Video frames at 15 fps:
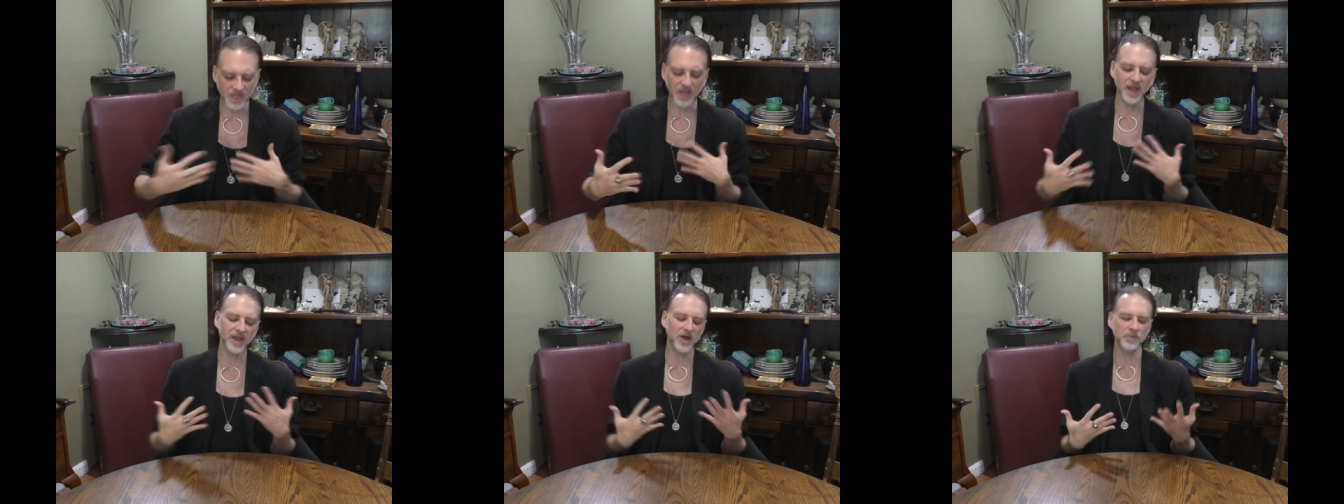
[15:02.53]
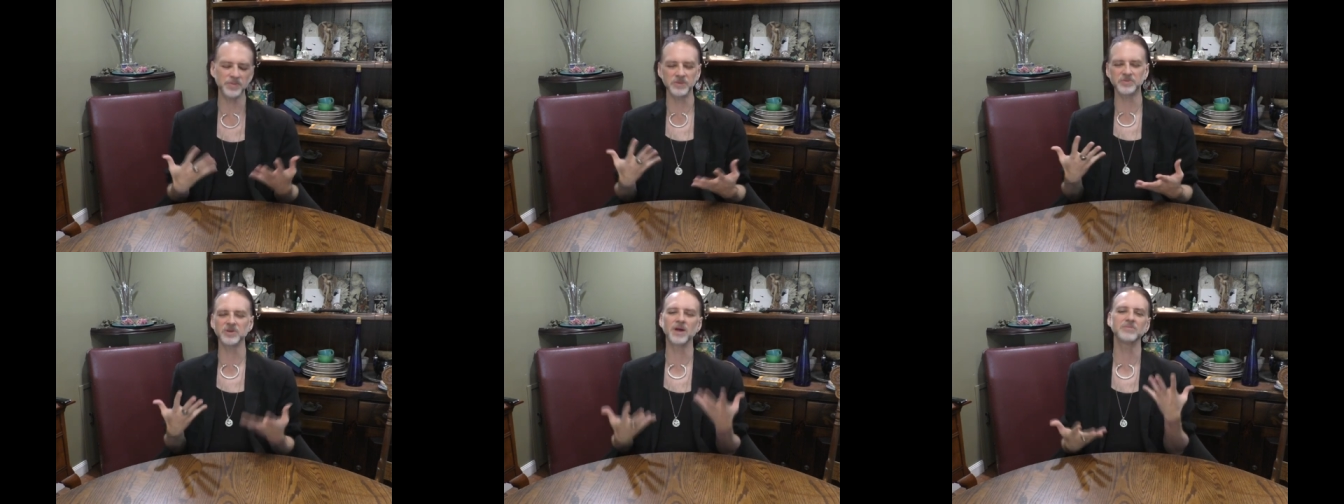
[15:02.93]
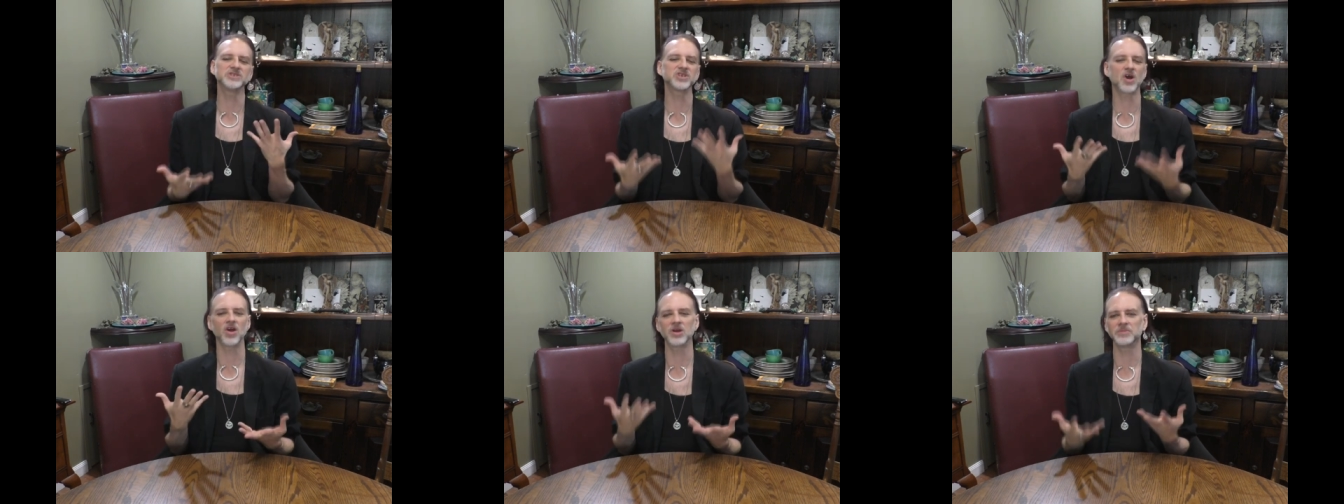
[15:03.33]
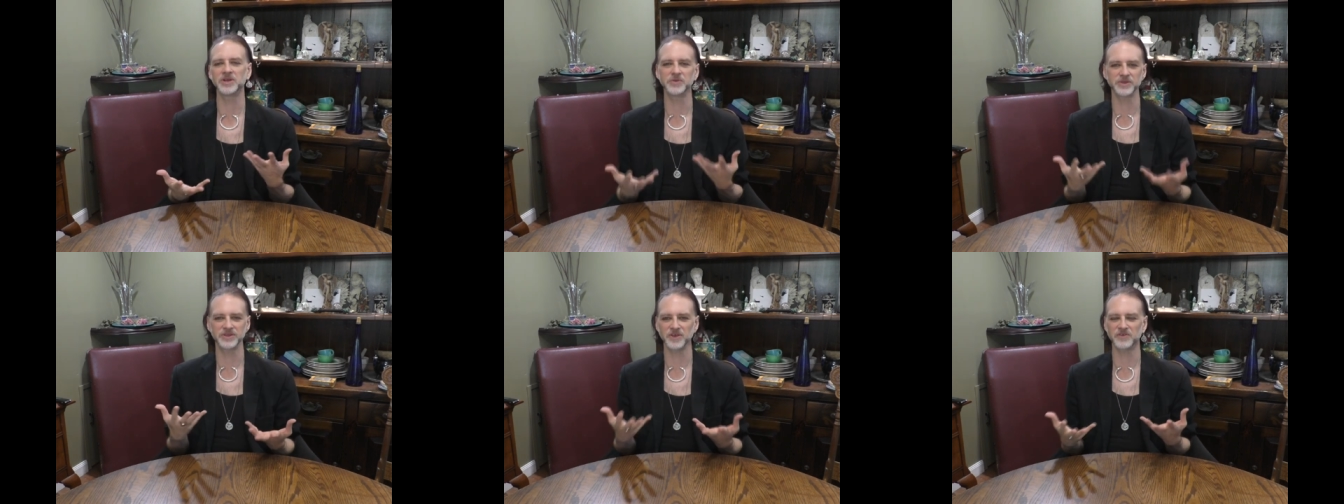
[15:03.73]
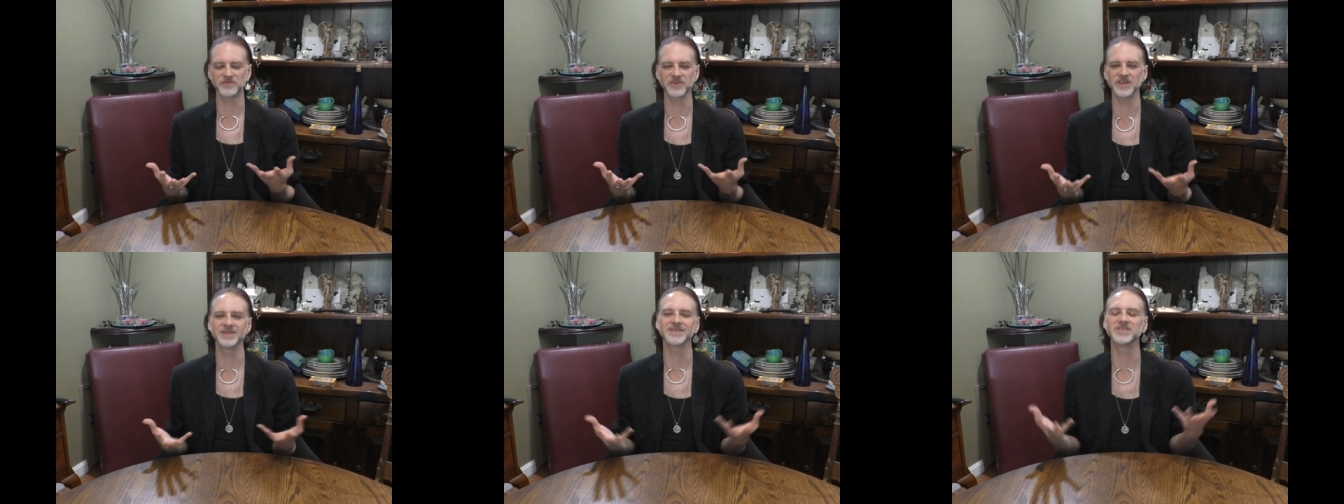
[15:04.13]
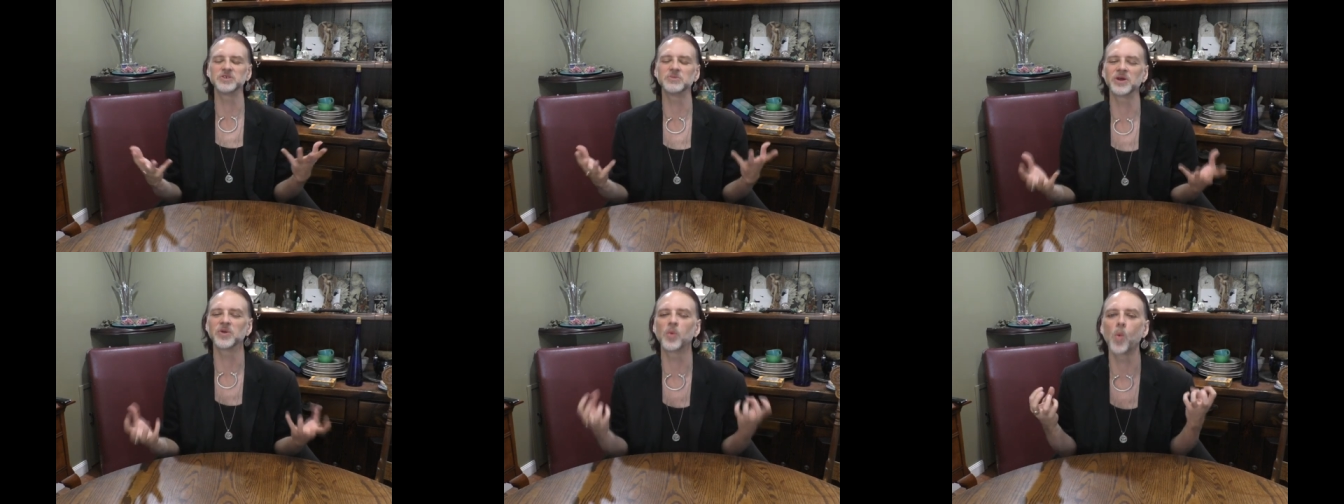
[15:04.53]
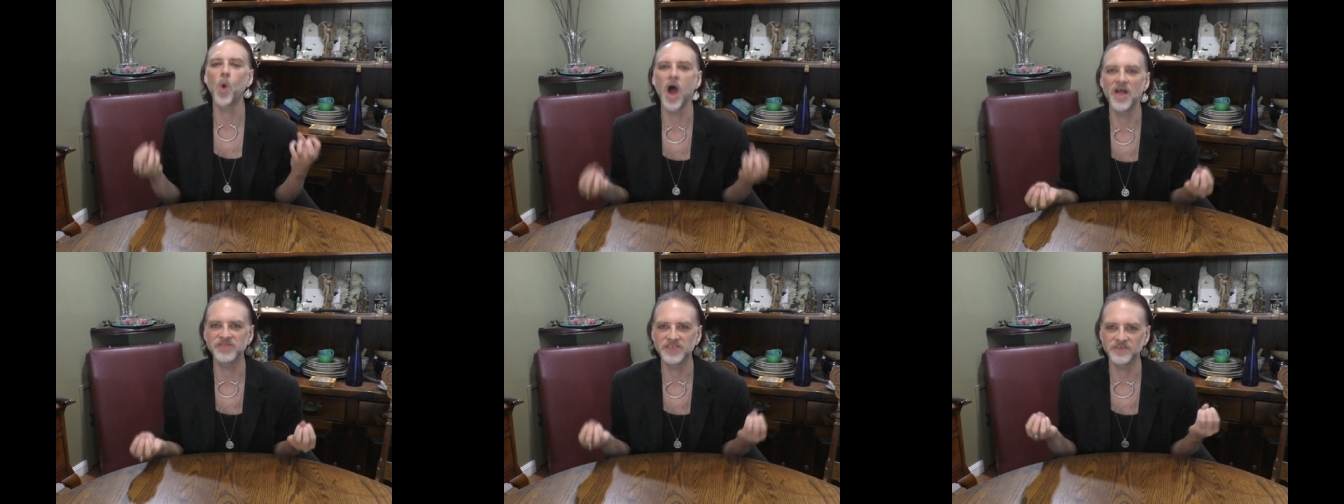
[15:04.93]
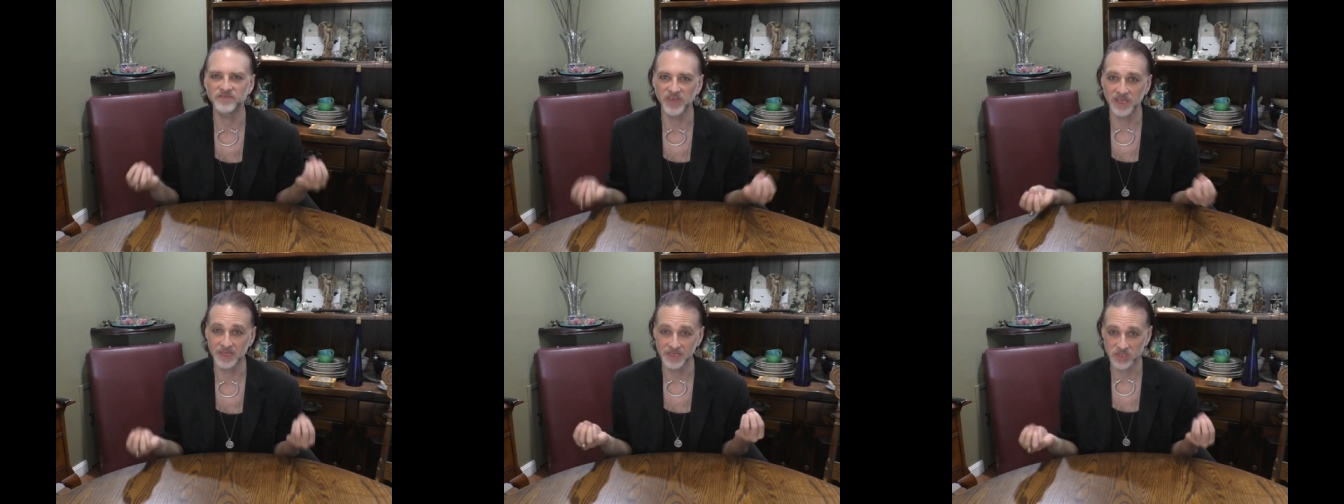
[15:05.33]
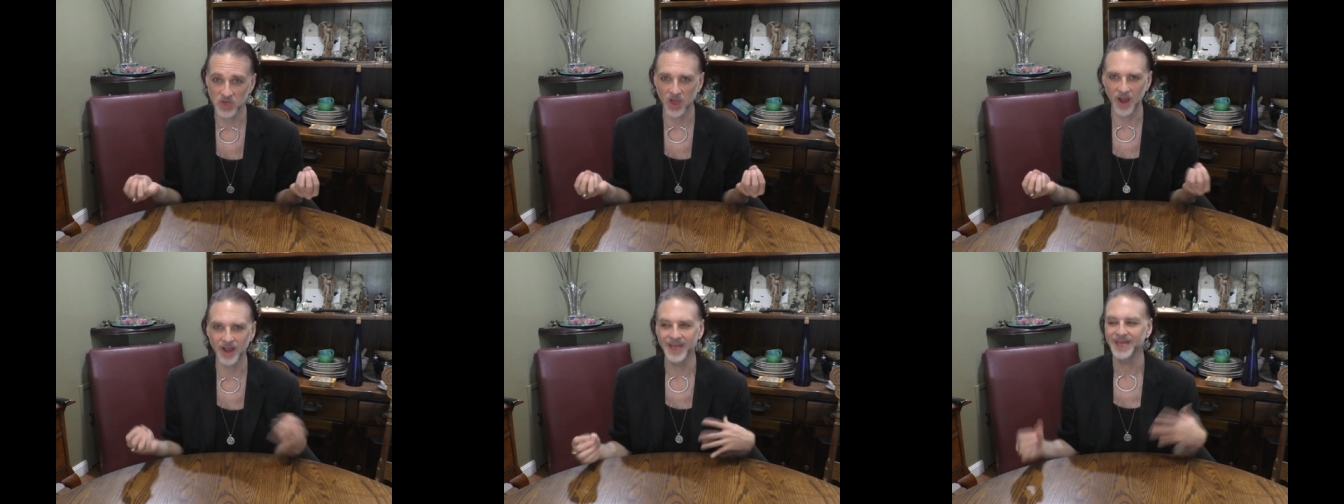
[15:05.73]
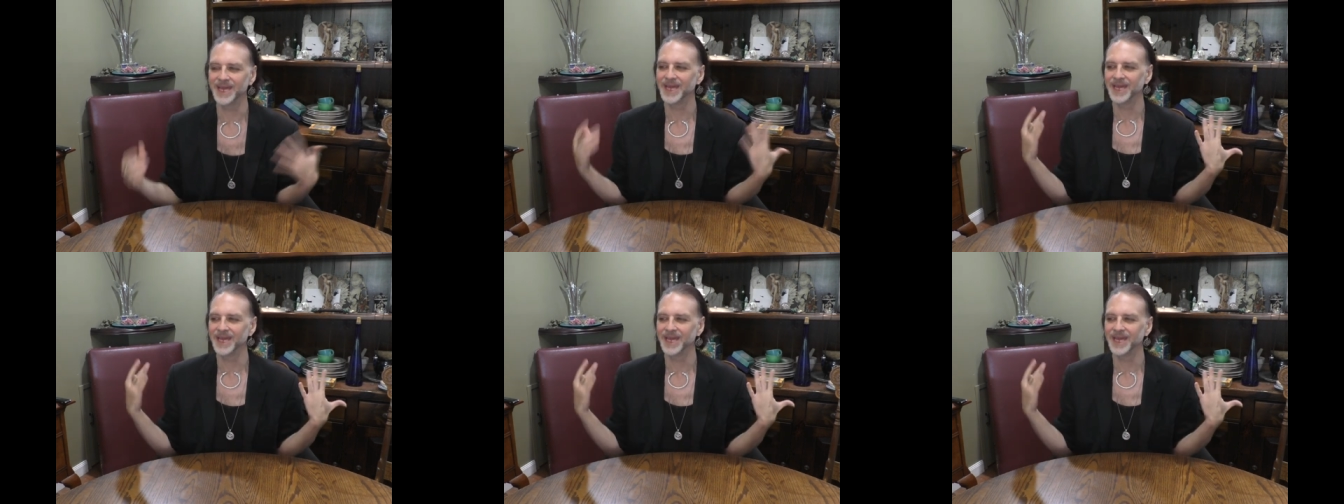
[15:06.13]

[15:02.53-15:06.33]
I help people come into harmony with their feelings no matter what the feelings are.